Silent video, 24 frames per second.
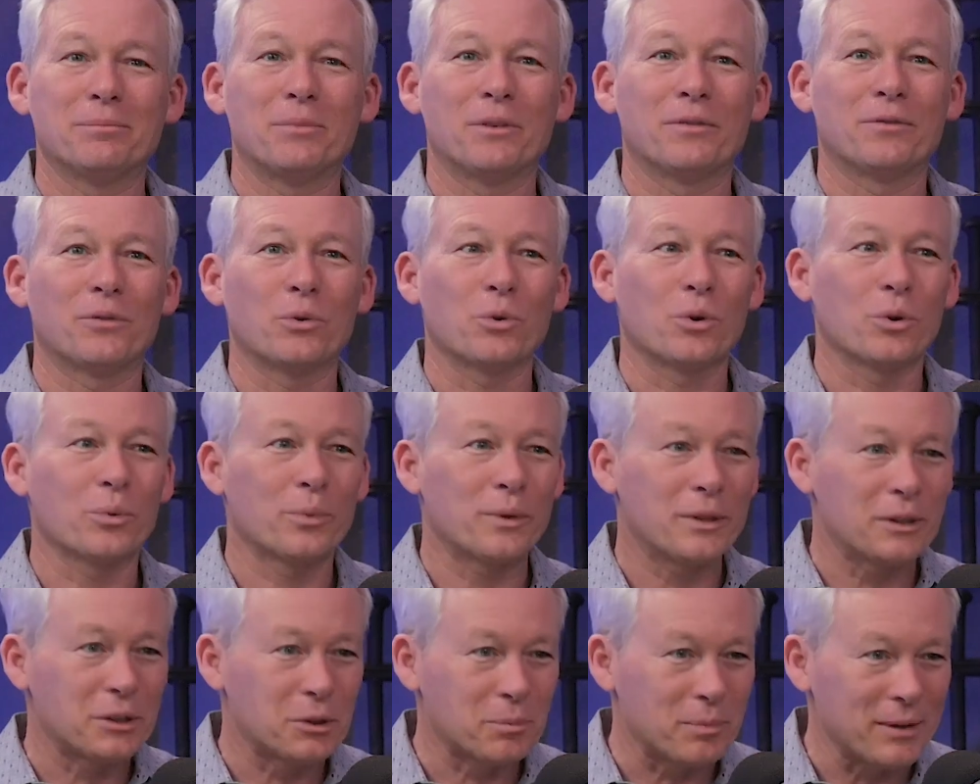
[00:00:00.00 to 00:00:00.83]
before
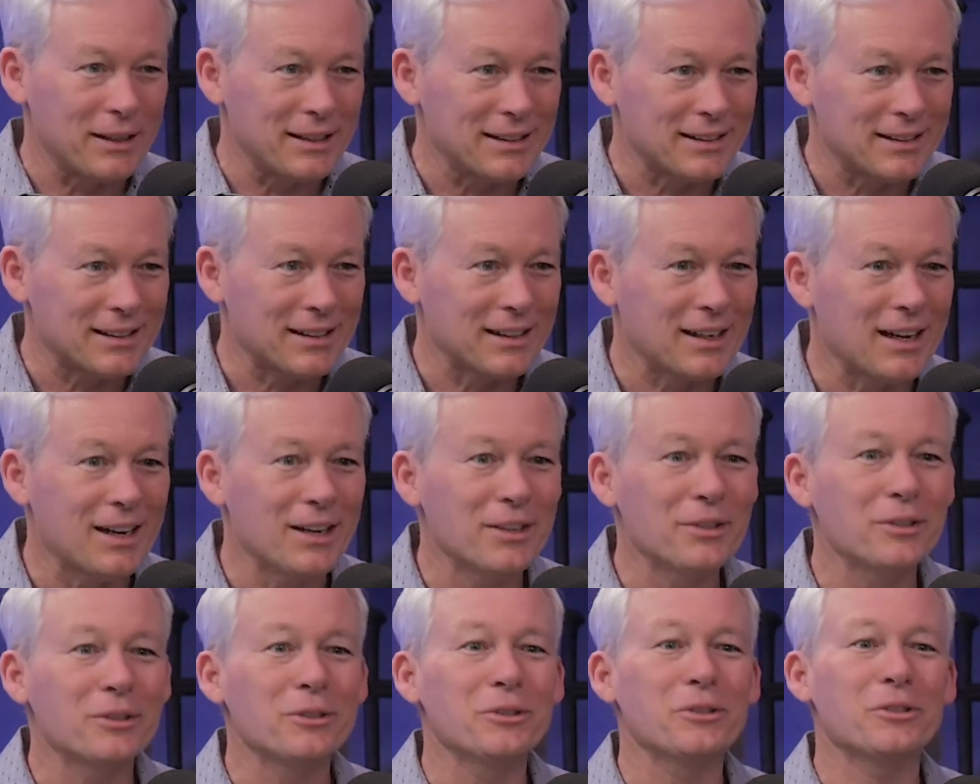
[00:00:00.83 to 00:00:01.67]
we speak to
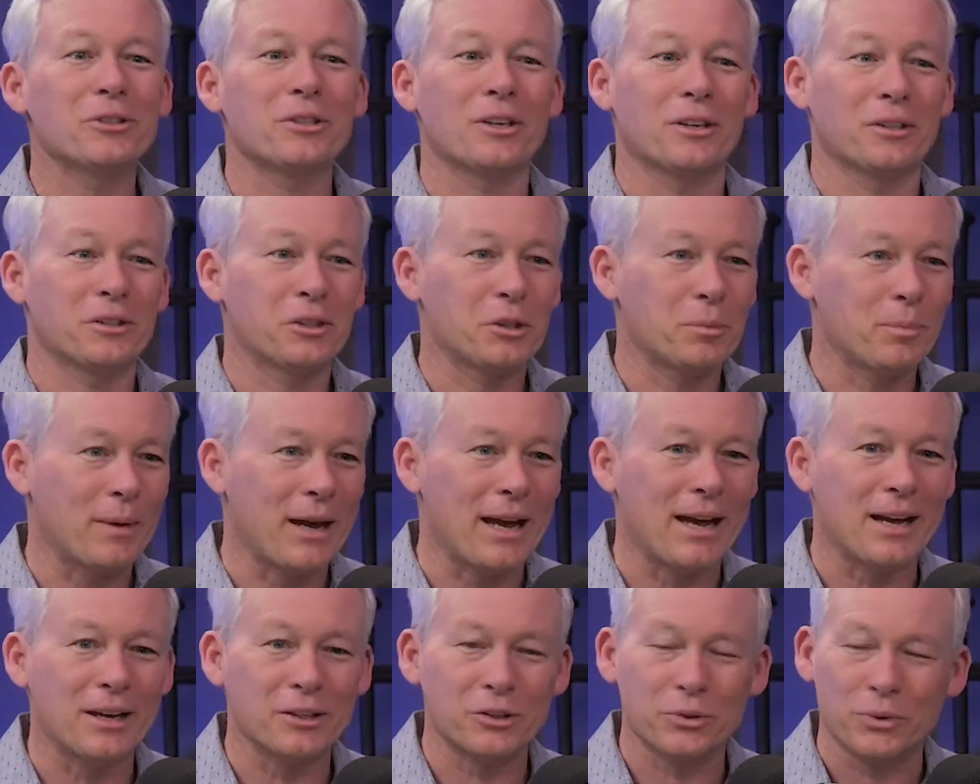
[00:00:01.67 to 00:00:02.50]
others, our
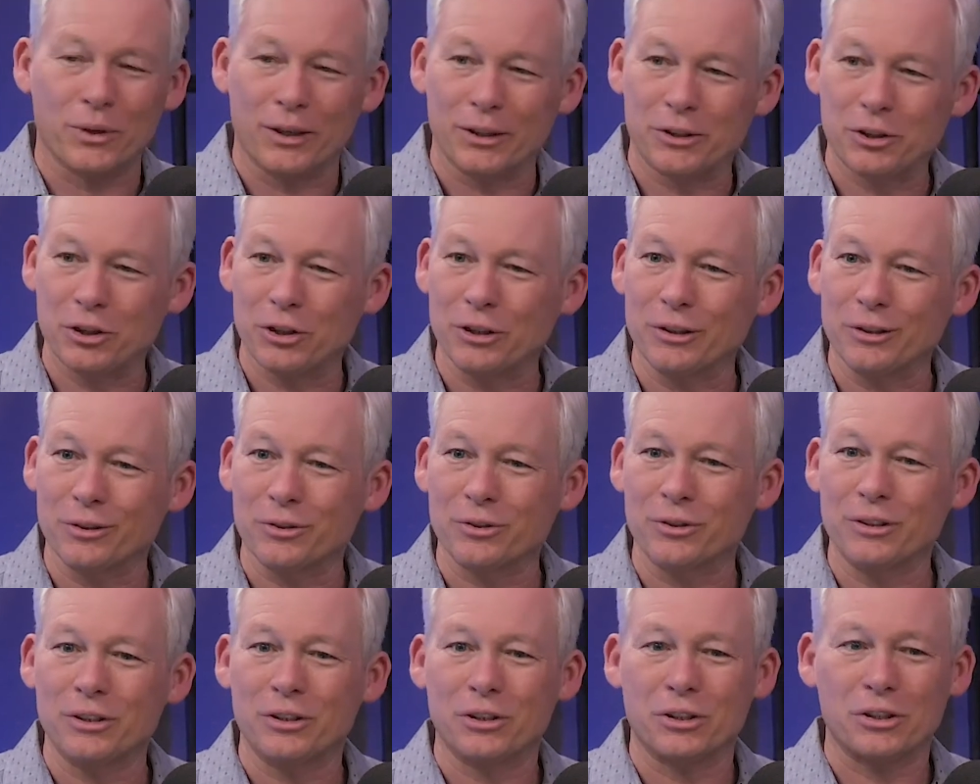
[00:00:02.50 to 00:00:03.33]
spouse or our
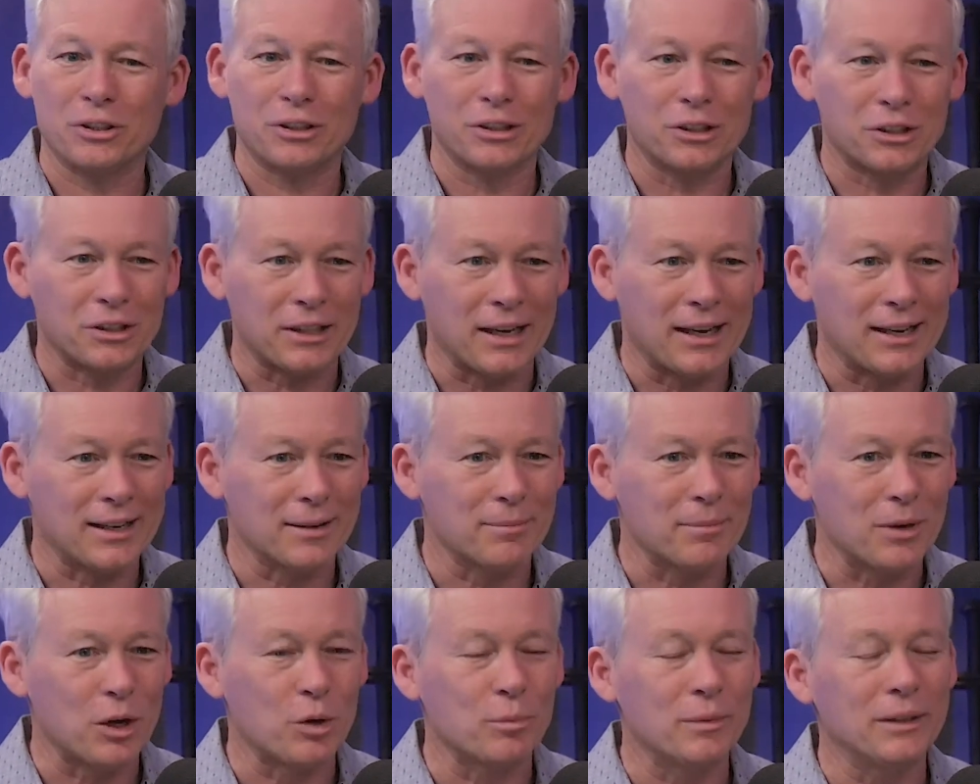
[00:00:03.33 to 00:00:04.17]
children, mm just just take a
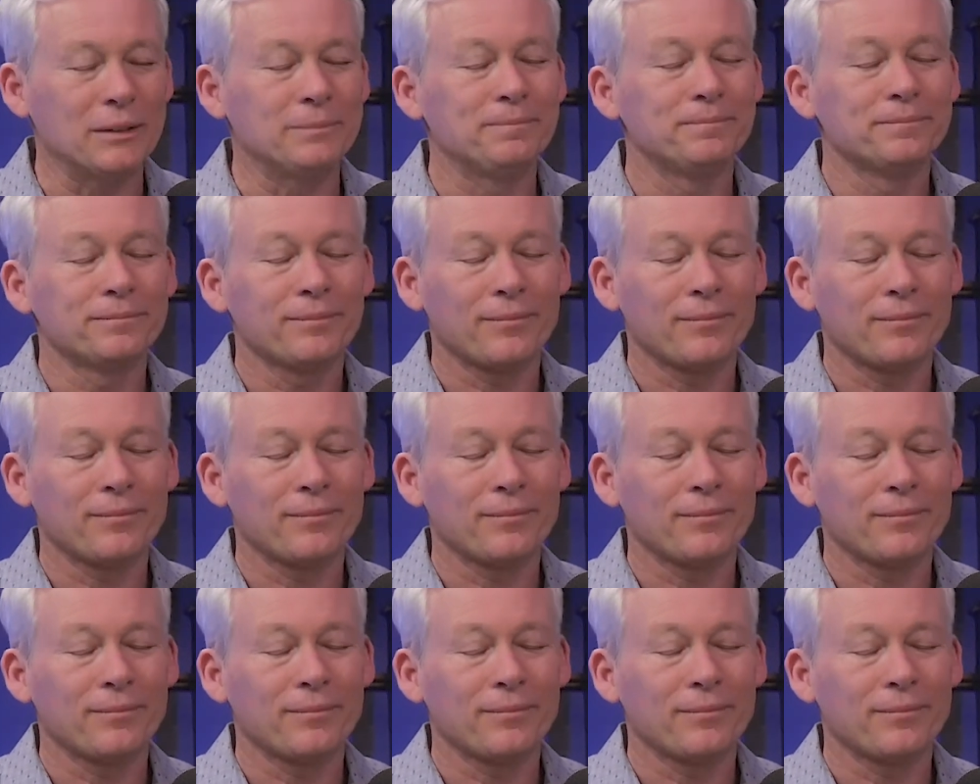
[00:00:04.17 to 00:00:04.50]
moment